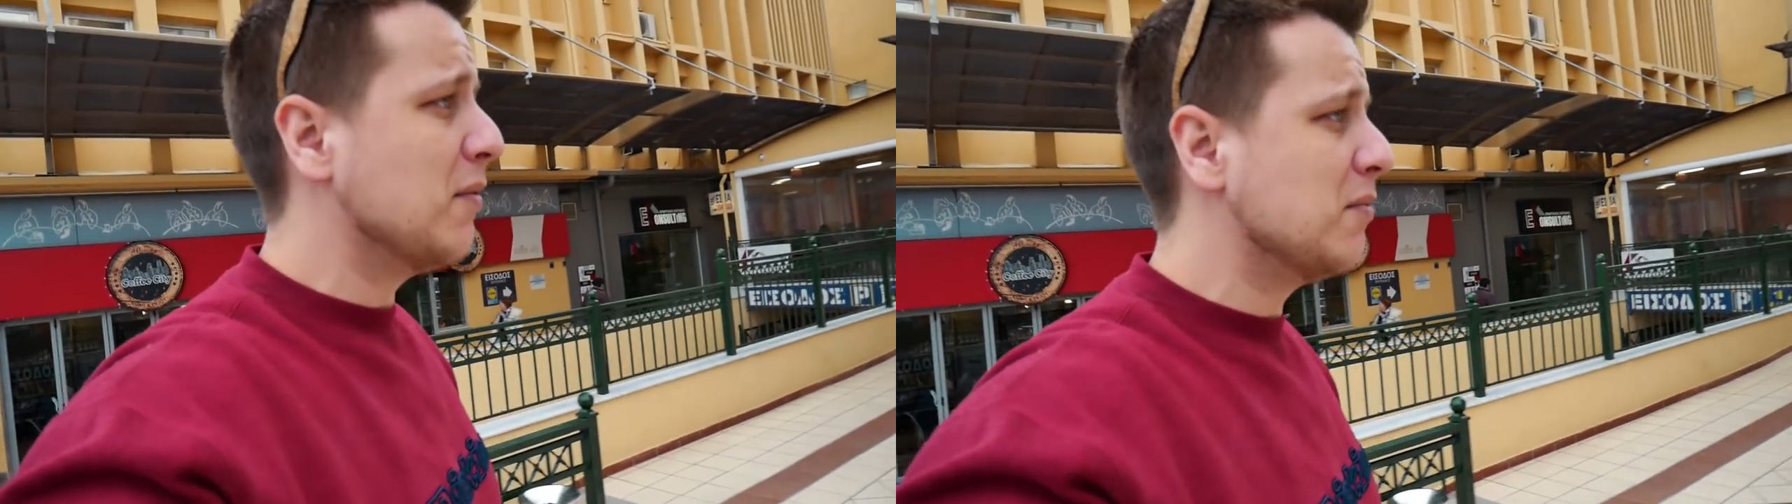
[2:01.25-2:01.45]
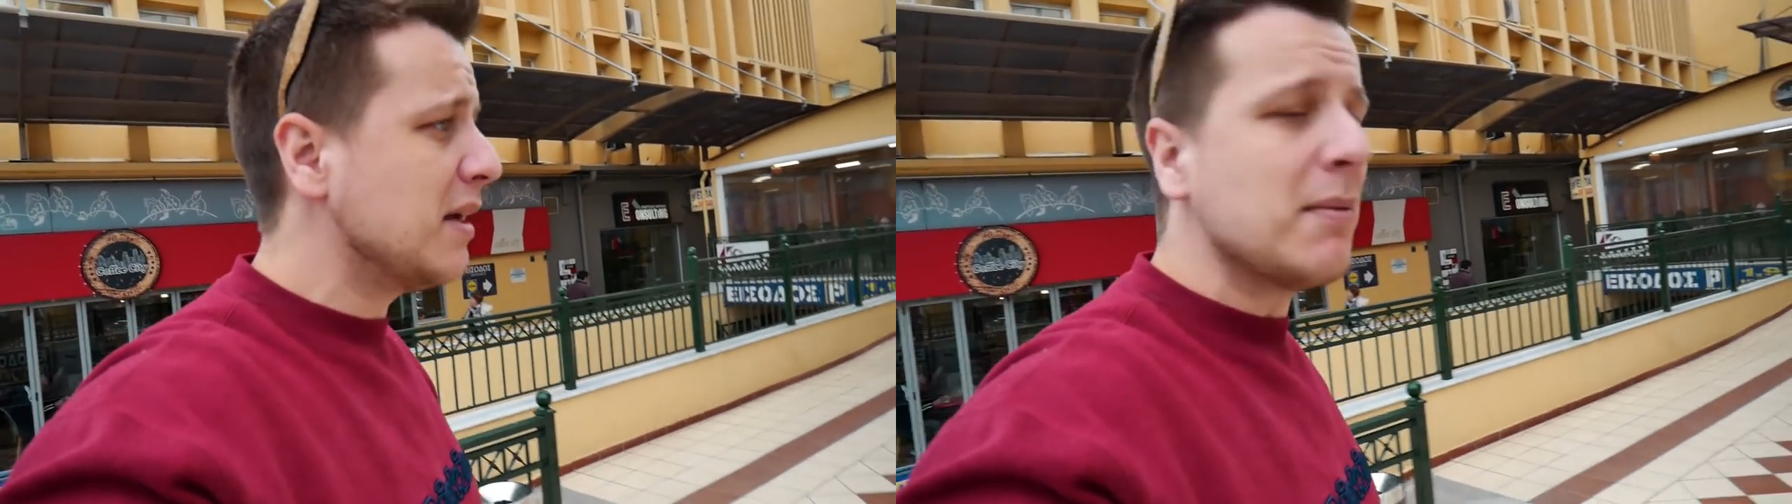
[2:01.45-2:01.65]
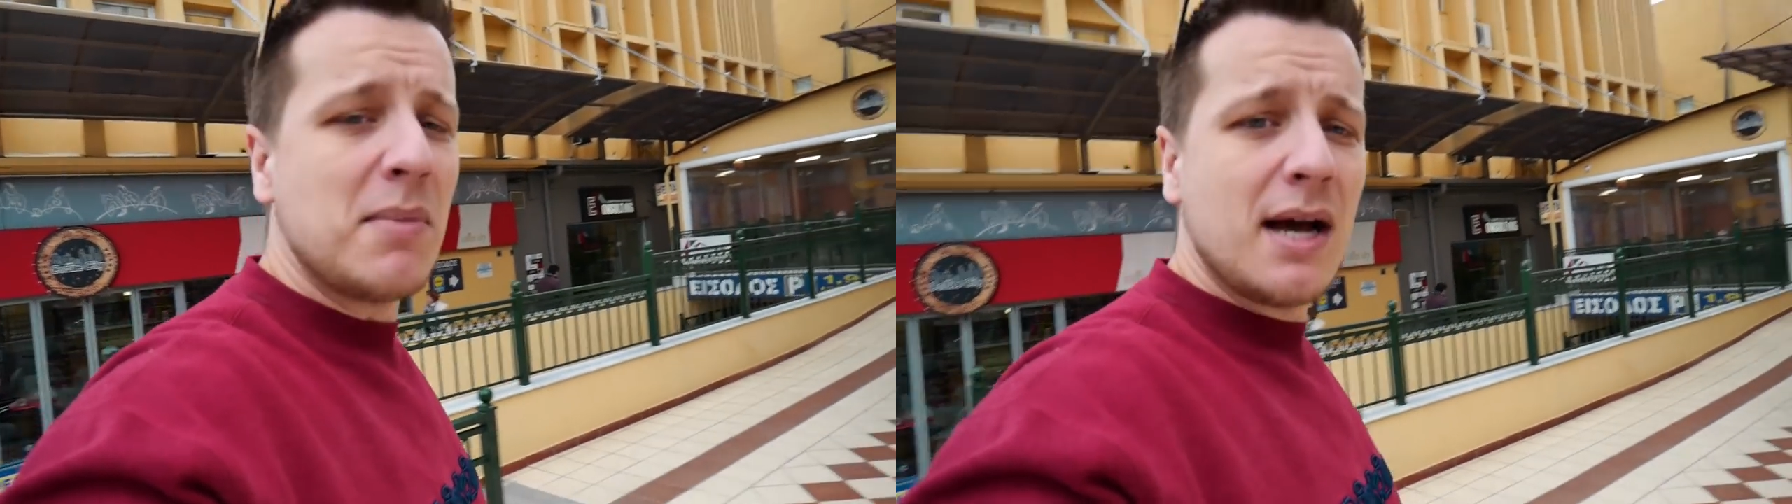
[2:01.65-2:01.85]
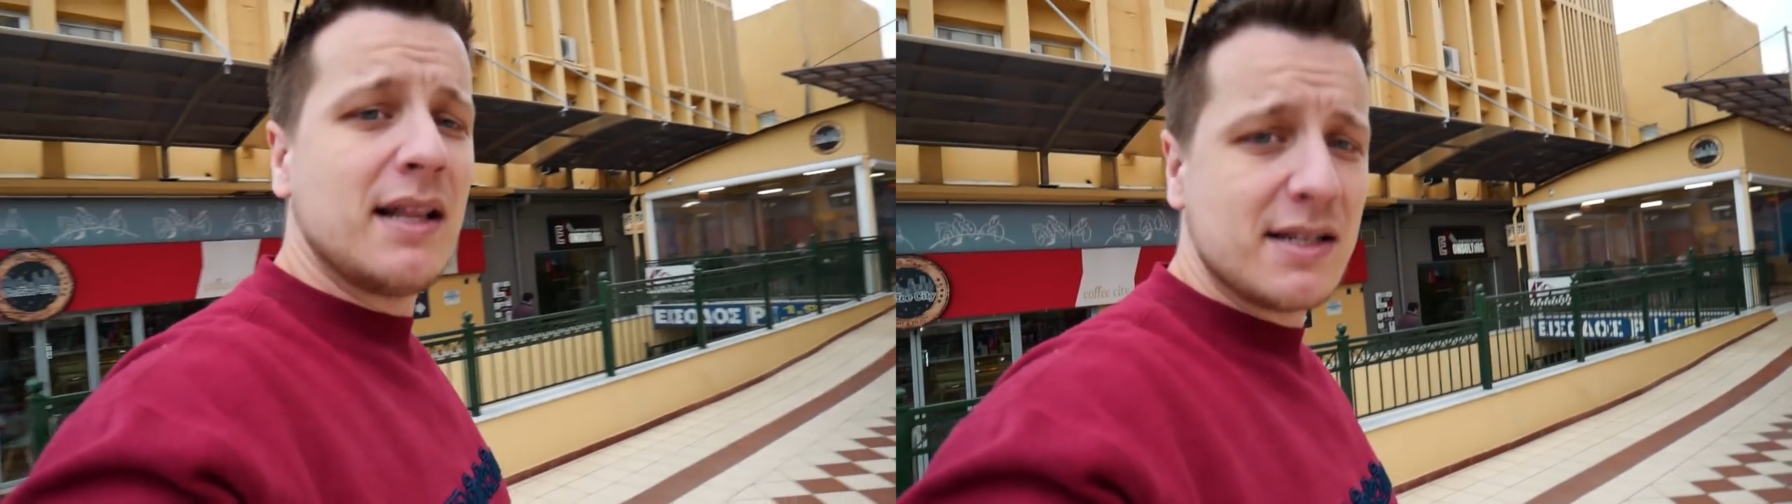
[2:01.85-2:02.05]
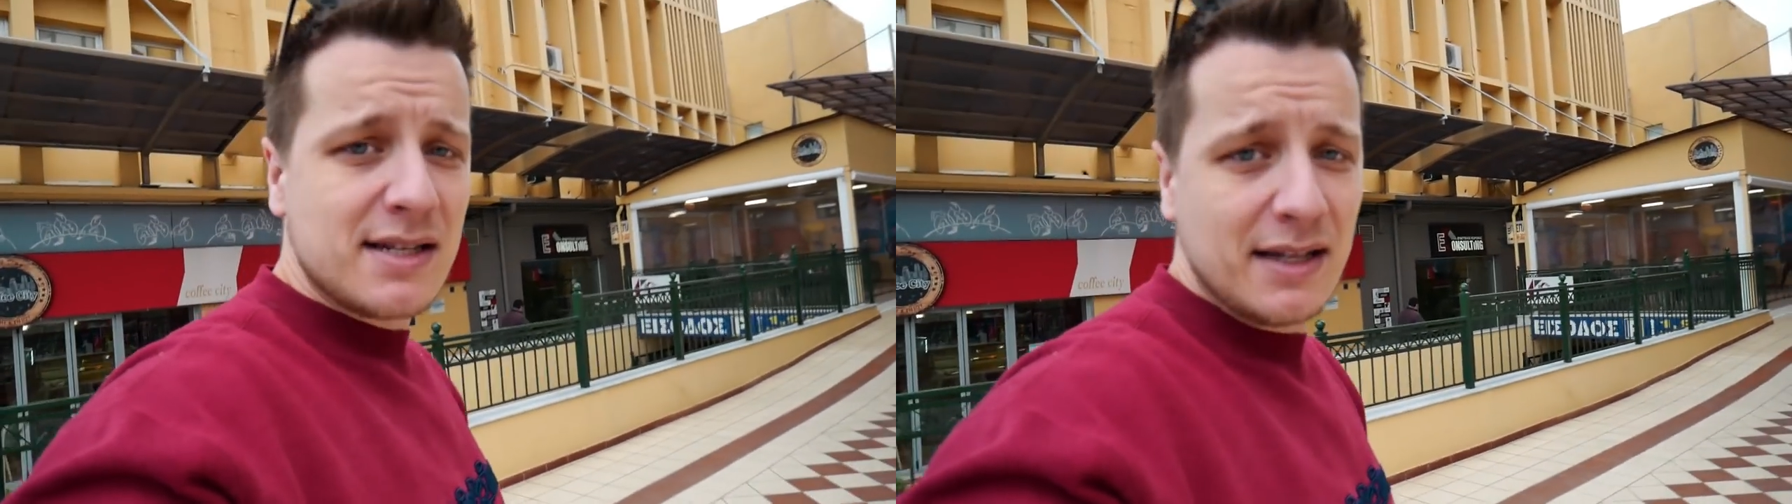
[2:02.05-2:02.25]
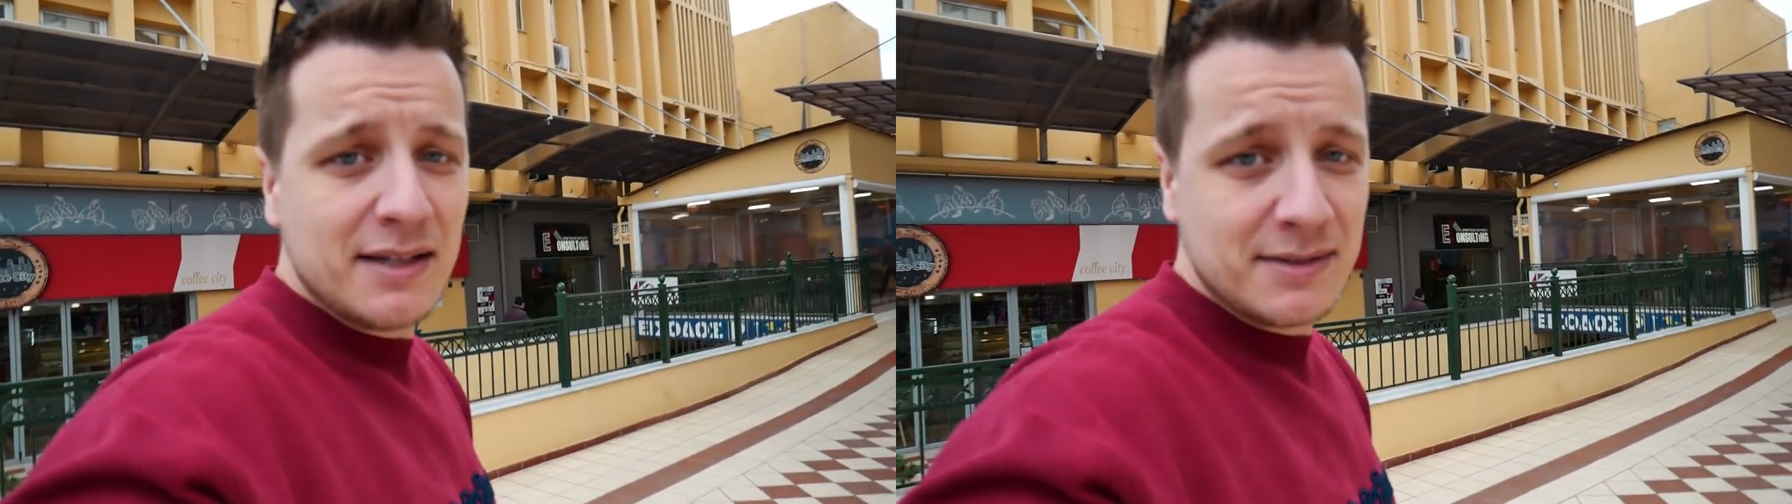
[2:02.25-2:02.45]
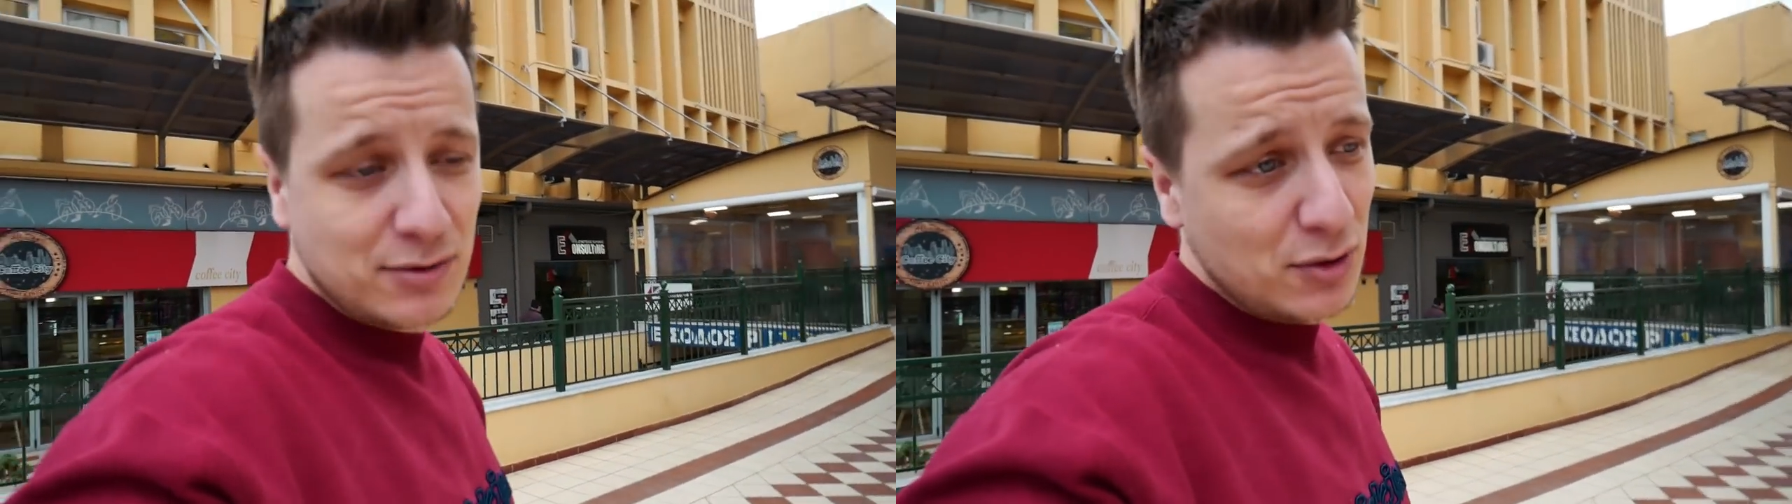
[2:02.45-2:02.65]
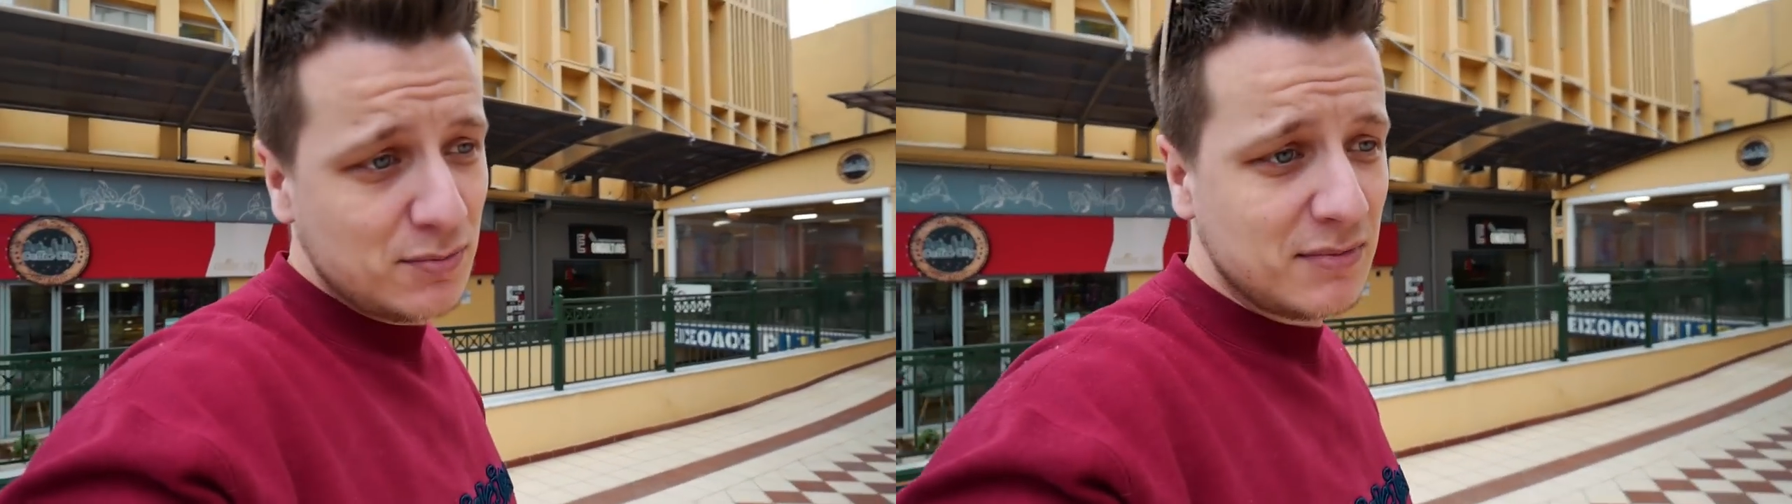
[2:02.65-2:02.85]
we can buy this then.
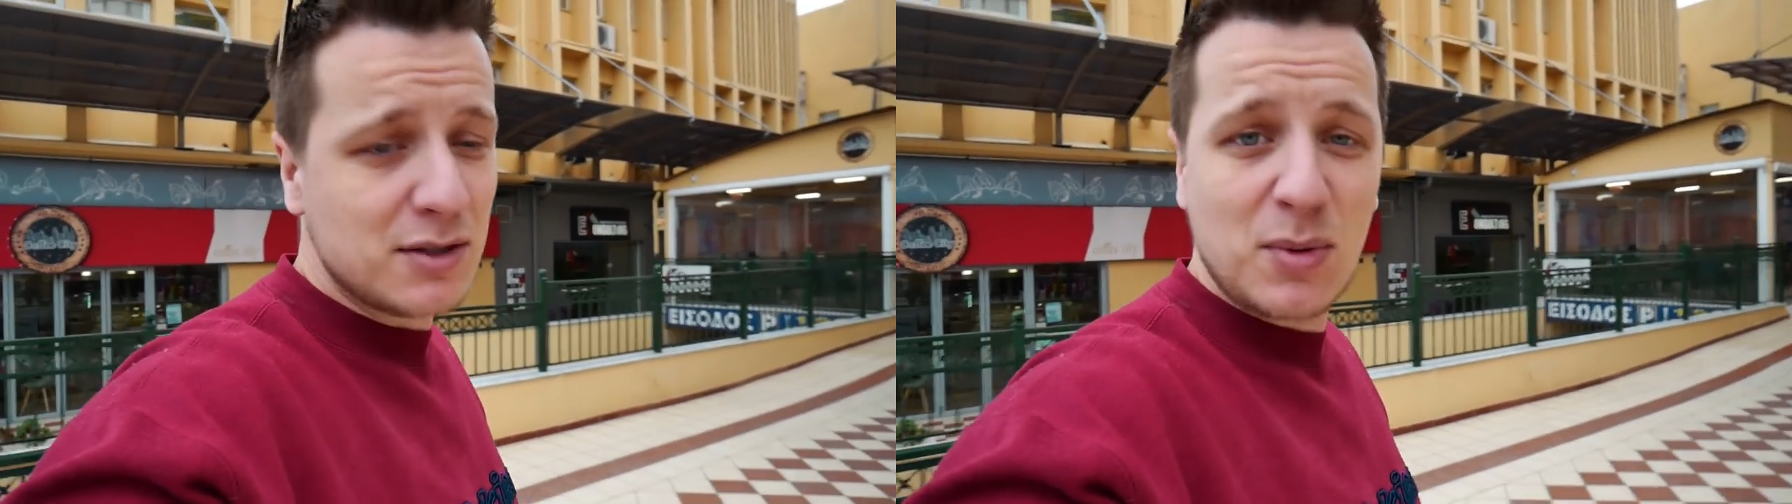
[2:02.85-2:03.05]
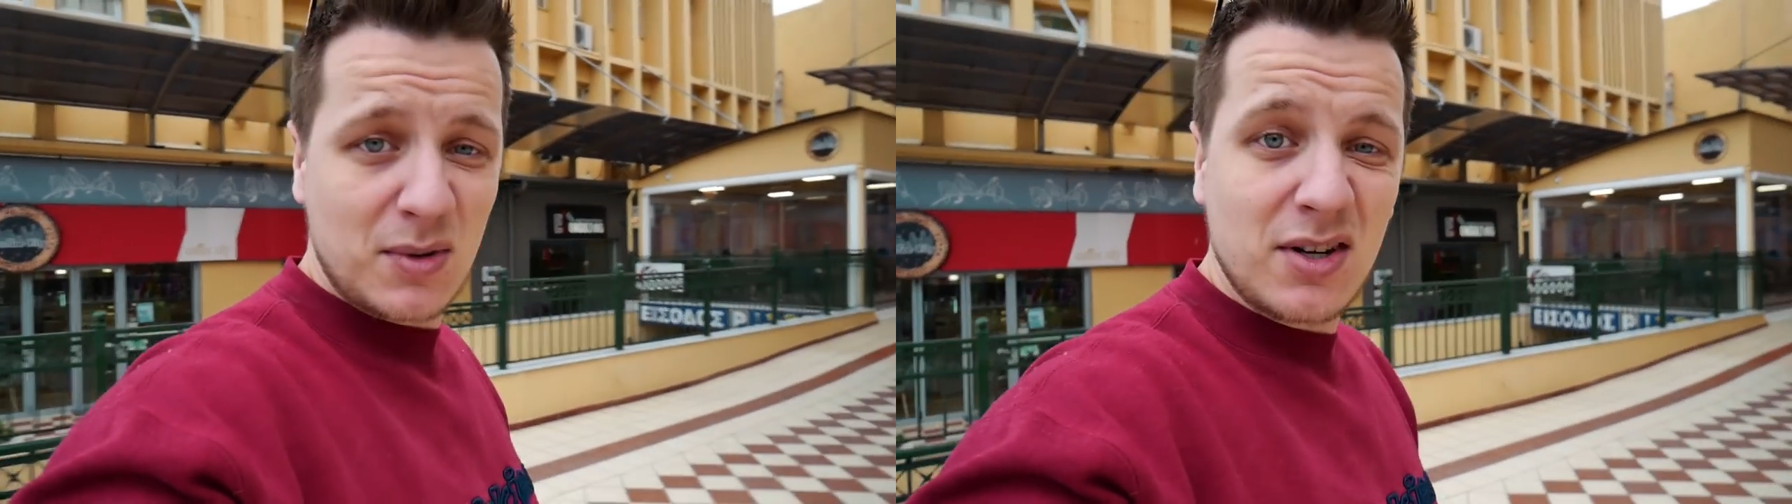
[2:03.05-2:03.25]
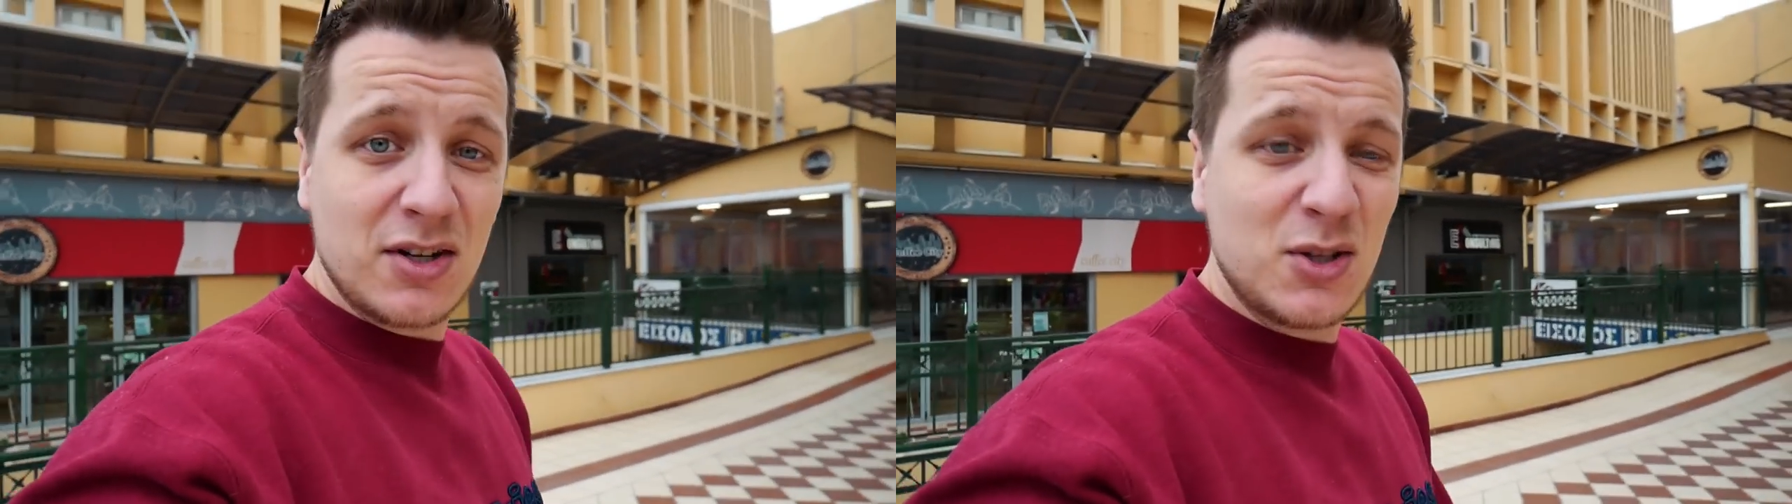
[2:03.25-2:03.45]
So that's what we're gonna